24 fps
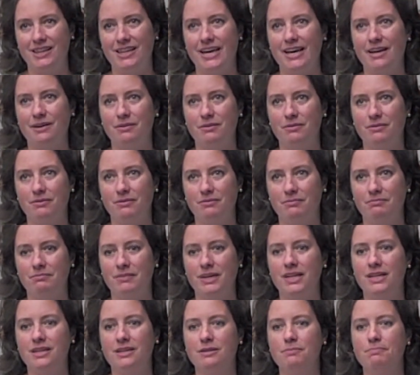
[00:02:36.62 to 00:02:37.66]
that
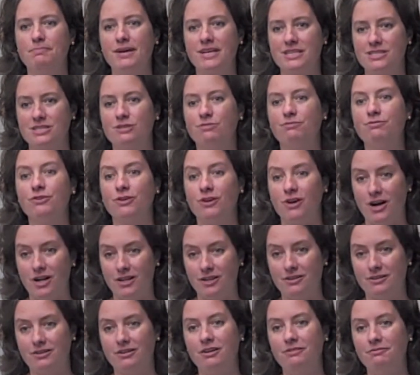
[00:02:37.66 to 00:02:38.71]
made it the best for
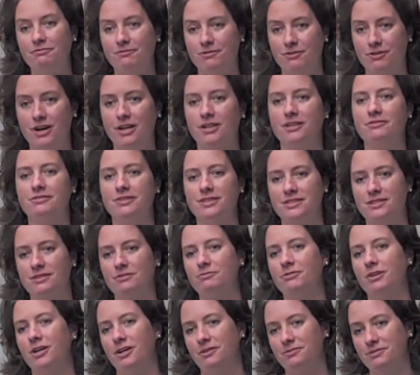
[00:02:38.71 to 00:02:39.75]
all for all of us
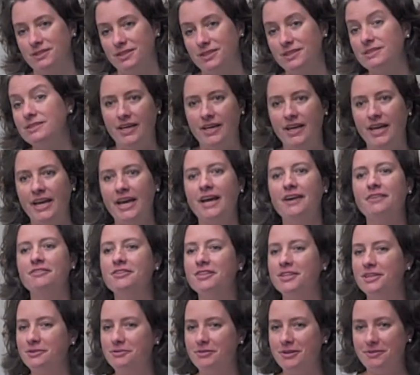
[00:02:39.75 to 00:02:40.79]
involved.
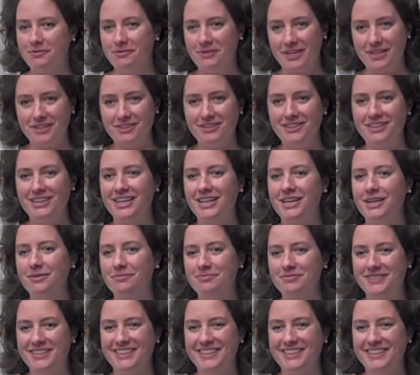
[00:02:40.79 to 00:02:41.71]
Everything went well. Um,